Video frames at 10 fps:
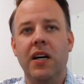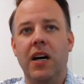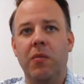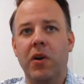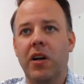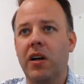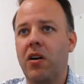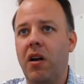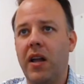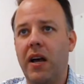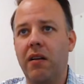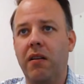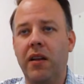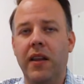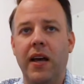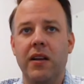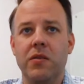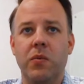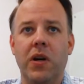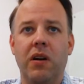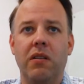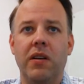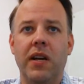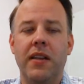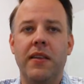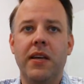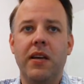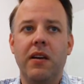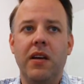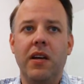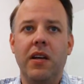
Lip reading: we're going to call out on that as well. And I think